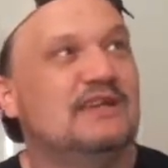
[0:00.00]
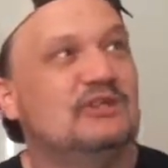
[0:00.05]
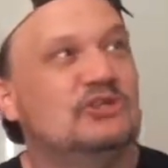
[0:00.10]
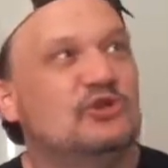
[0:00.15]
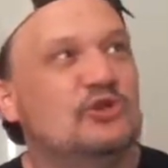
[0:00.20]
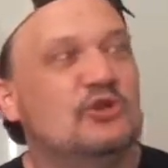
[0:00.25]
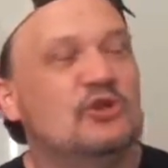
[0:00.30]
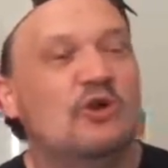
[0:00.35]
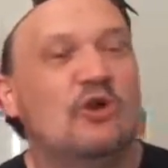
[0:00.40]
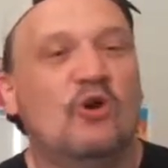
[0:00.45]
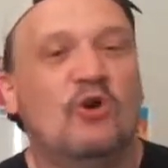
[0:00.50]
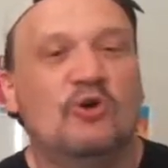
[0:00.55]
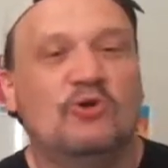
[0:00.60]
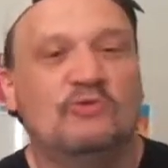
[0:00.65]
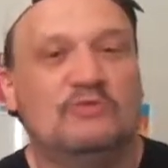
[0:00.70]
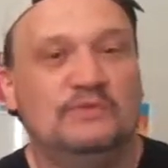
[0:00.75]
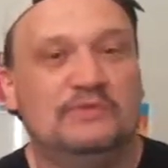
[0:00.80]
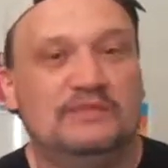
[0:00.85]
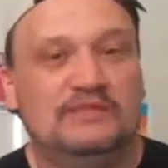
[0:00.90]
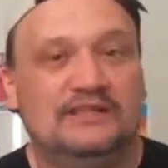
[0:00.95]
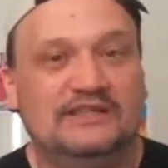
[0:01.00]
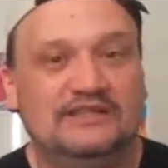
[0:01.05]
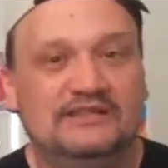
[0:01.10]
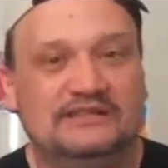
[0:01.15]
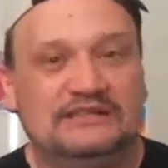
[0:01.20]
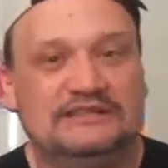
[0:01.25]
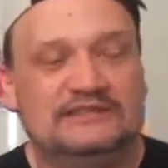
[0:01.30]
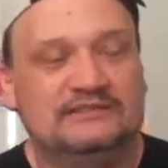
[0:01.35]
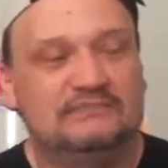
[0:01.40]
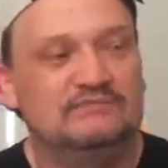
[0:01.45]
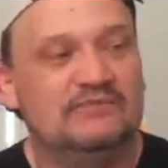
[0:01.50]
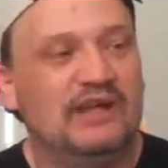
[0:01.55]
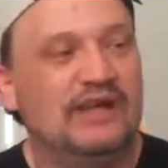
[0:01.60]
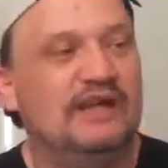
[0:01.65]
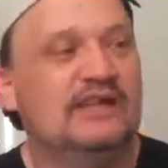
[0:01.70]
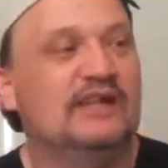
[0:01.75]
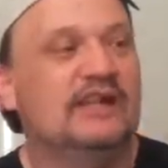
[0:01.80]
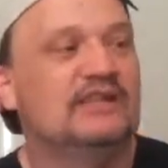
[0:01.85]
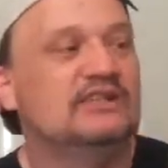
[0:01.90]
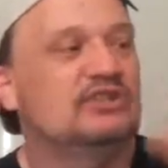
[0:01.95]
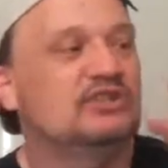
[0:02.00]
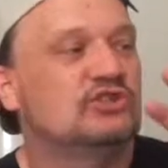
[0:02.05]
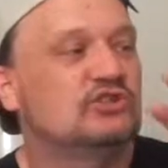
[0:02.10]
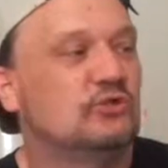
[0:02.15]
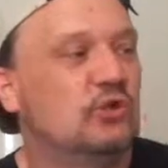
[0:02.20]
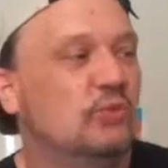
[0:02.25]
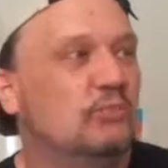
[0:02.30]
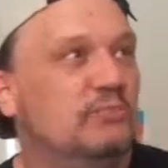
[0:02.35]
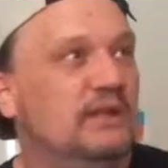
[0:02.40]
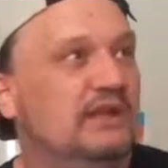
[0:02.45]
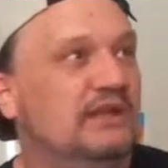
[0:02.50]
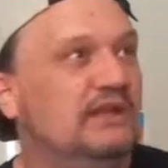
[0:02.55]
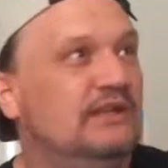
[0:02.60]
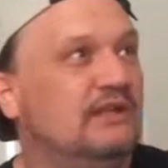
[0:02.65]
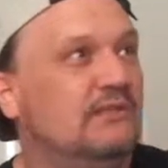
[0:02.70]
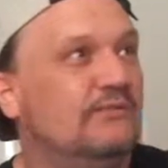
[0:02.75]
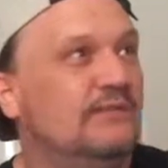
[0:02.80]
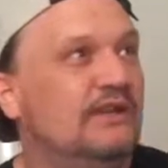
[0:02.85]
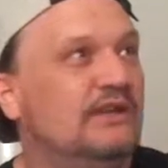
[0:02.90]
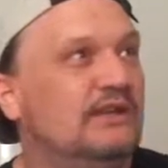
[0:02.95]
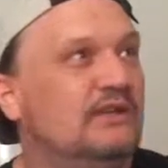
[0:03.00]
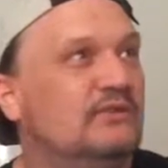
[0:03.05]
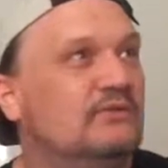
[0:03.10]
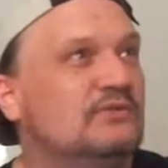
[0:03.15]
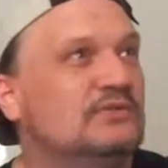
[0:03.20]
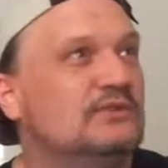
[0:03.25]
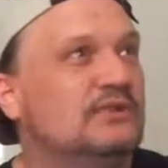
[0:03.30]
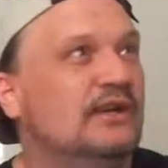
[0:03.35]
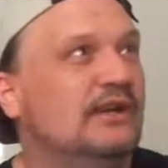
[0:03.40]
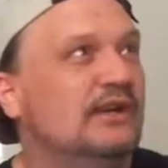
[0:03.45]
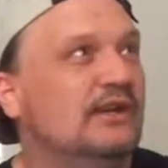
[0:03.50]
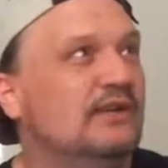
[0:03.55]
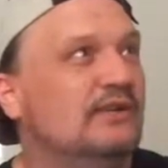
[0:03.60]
I can't show you all of them because I got so many and everything else.